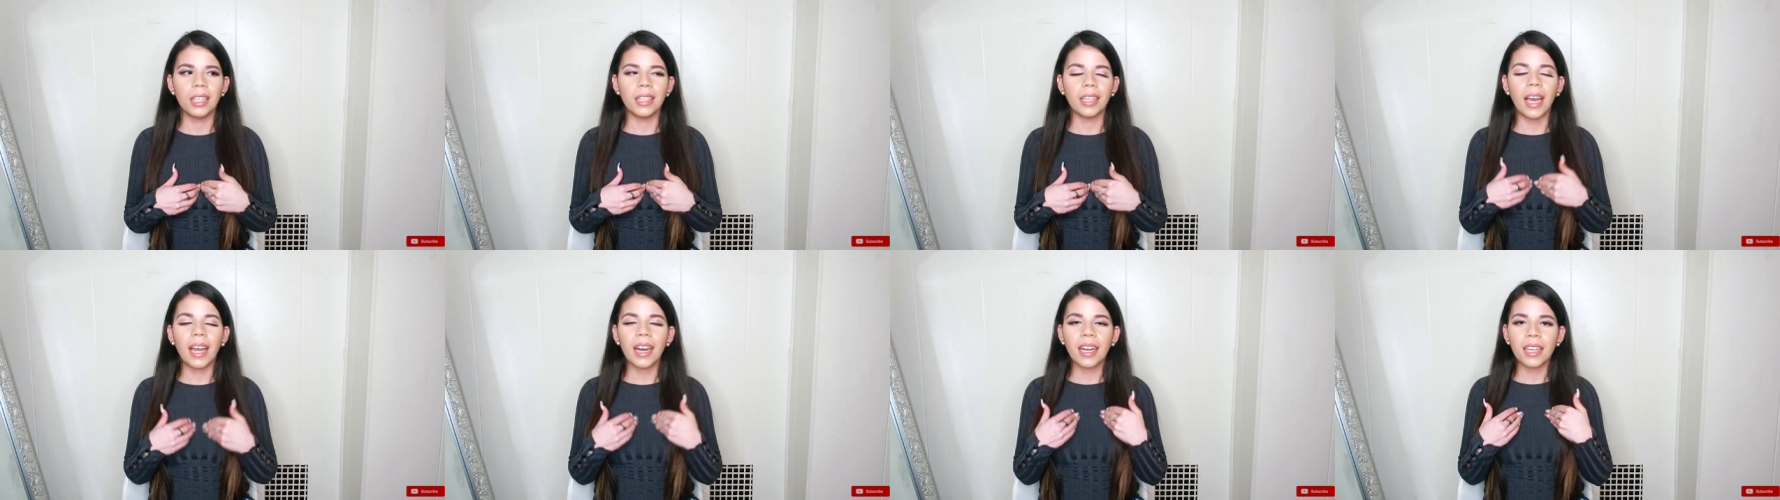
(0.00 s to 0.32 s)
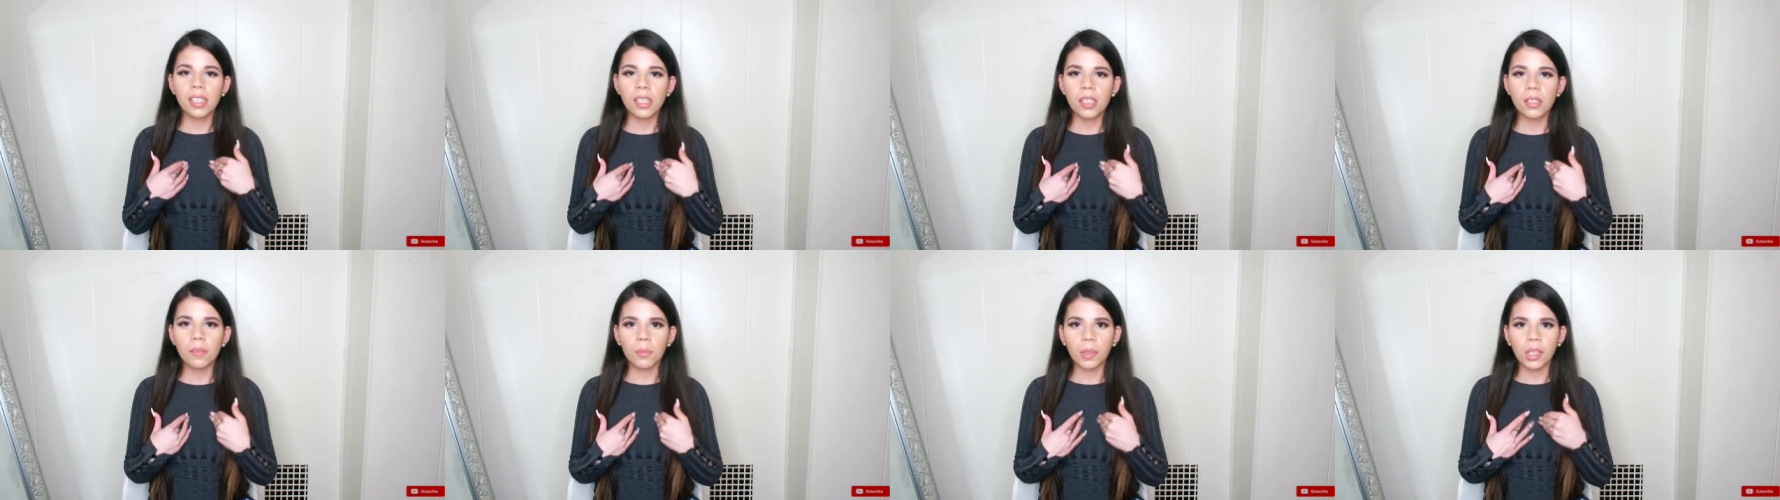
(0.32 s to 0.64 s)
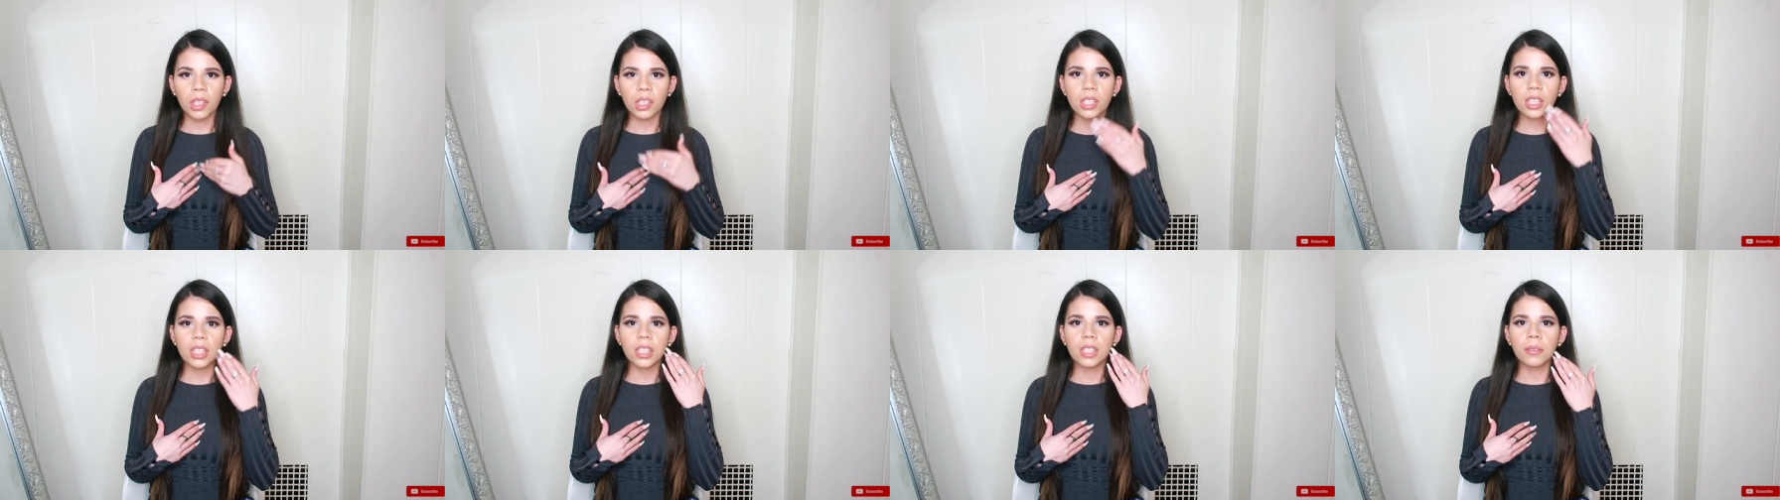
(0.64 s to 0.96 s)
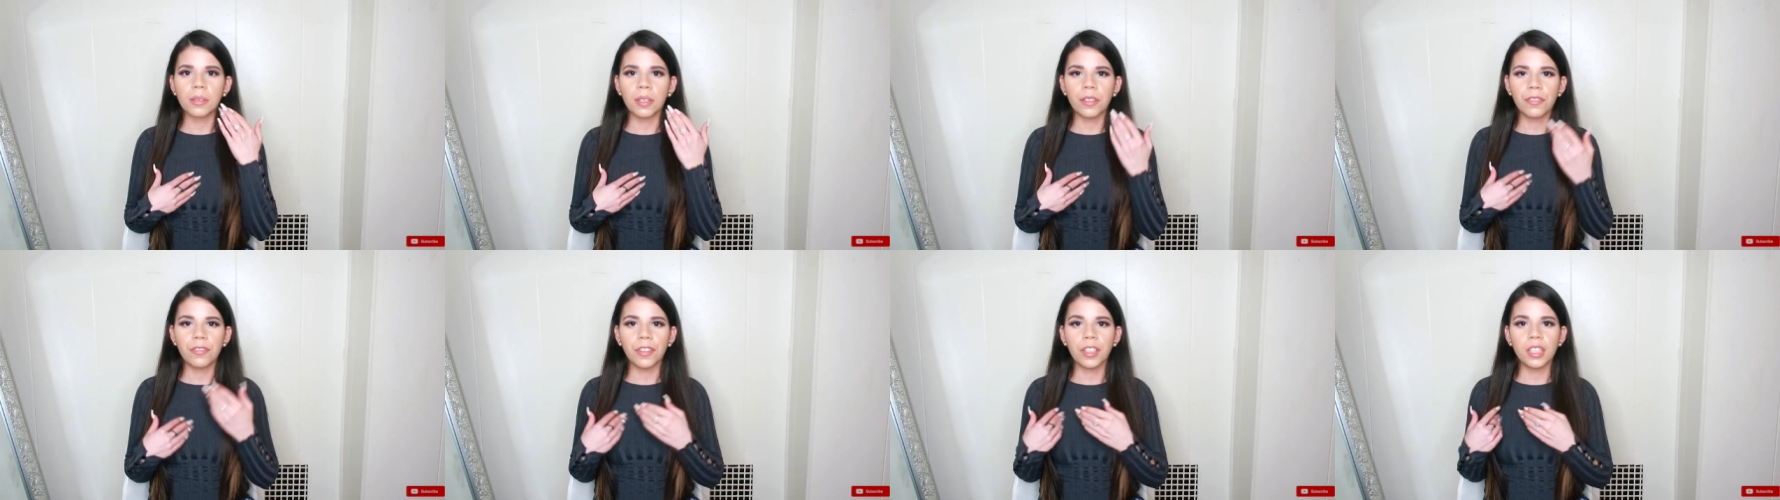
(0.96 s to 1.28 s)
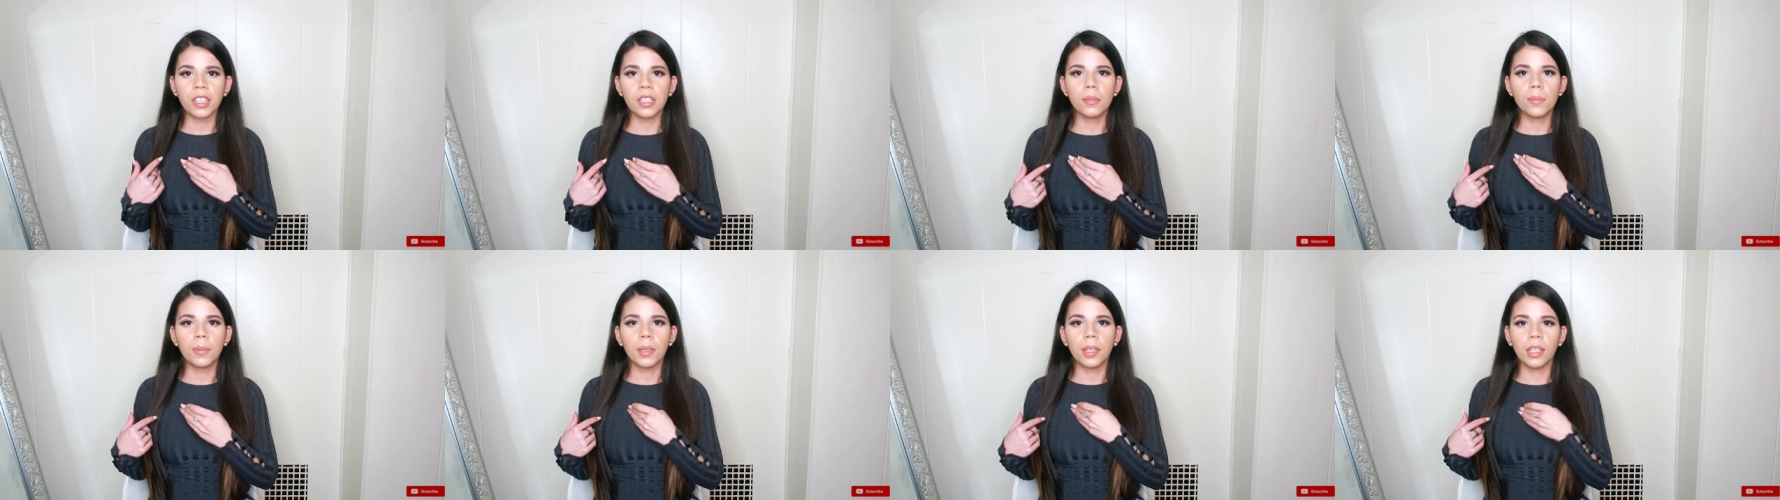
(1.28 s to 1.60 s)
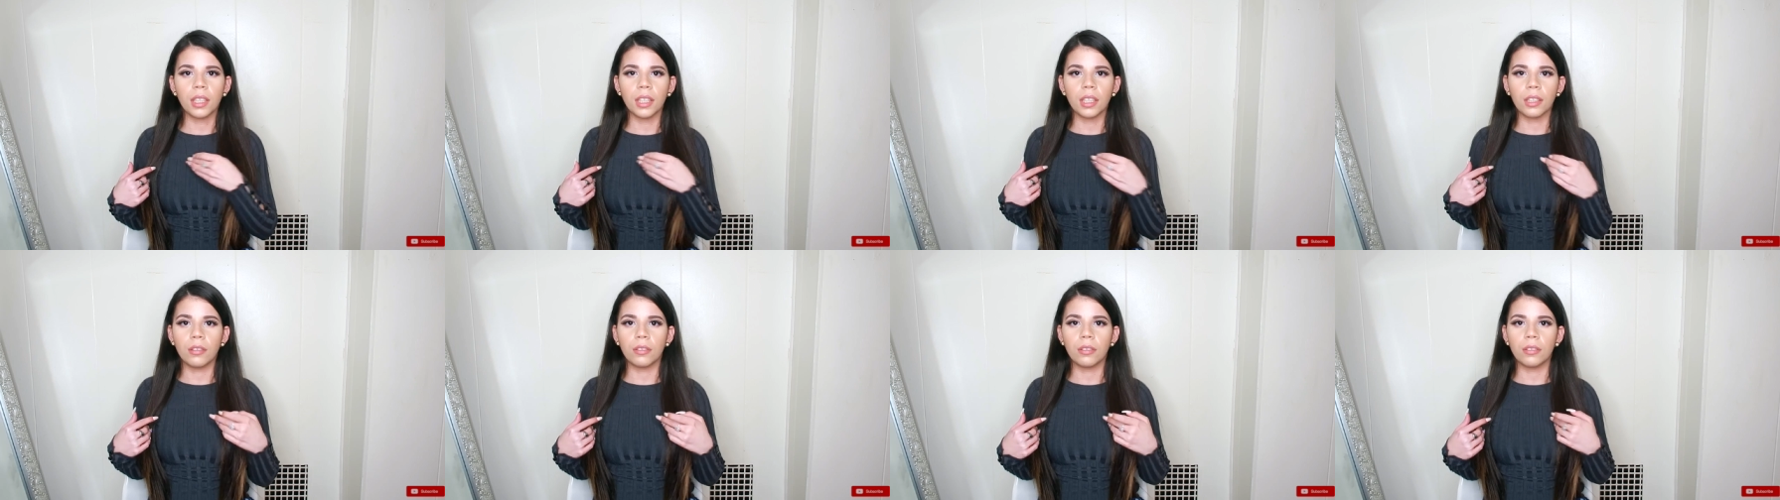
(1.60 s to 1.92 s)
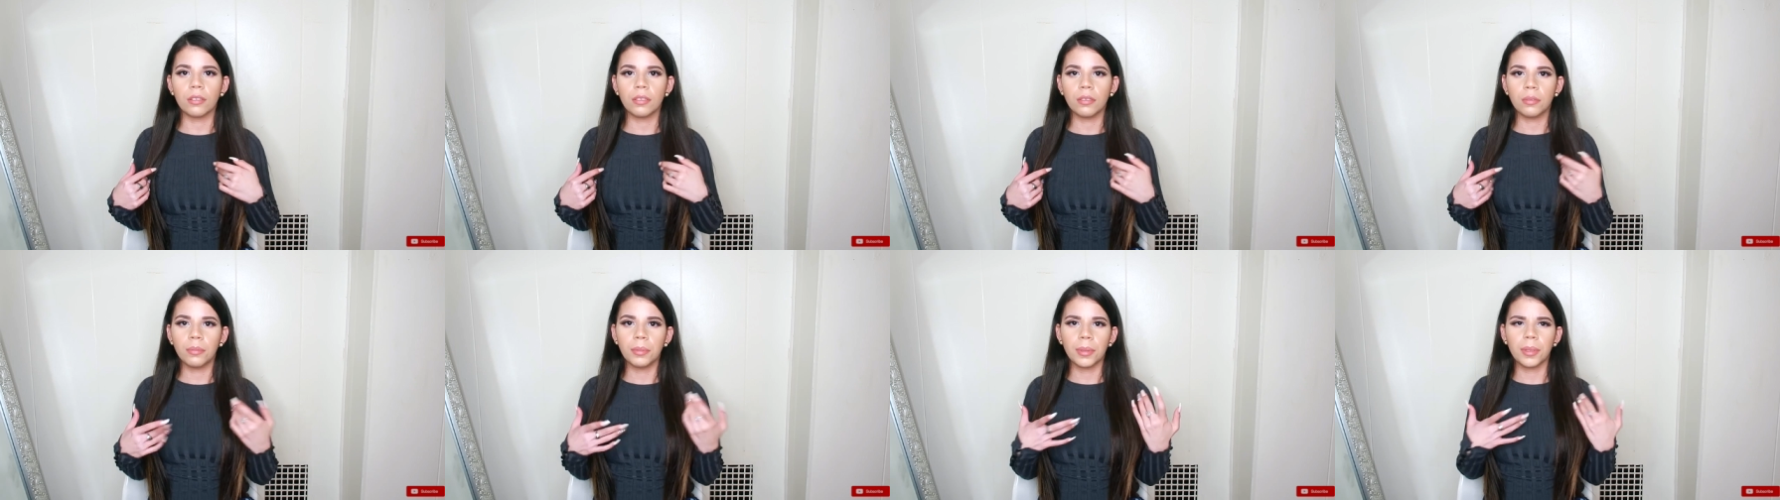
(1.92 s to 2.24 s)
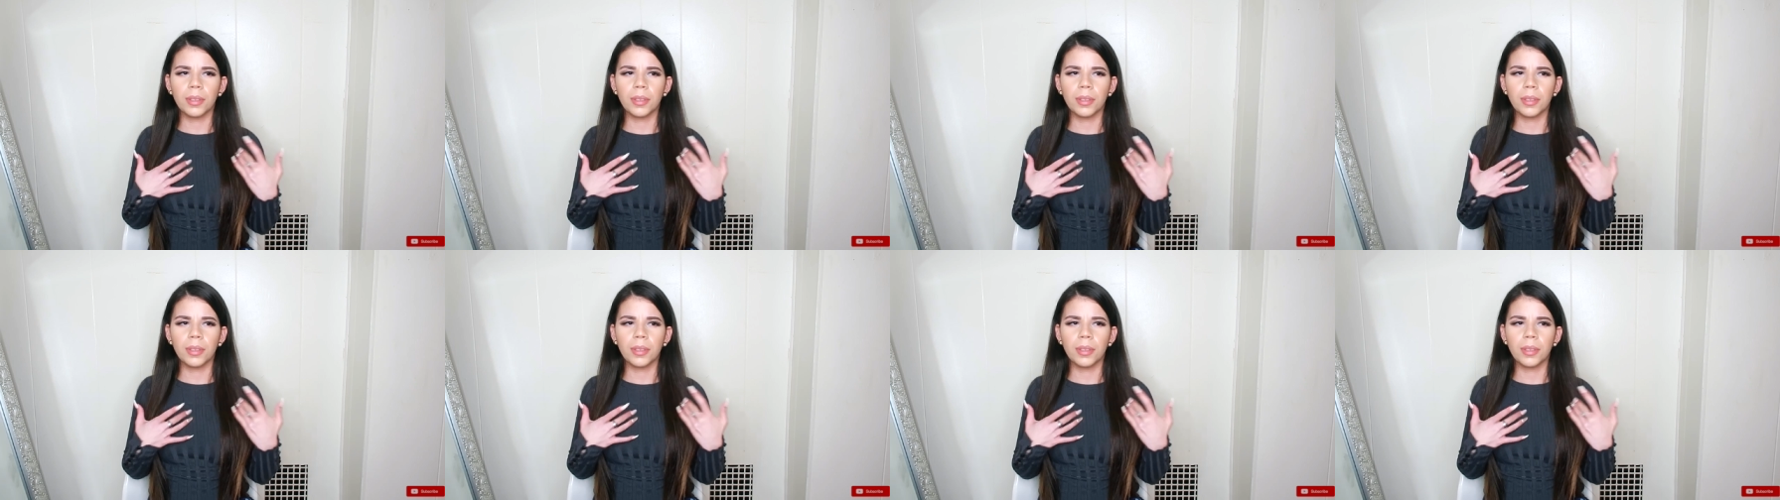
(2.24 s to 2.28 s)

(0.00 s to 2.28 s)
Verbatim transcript: Not as much as my face but a little,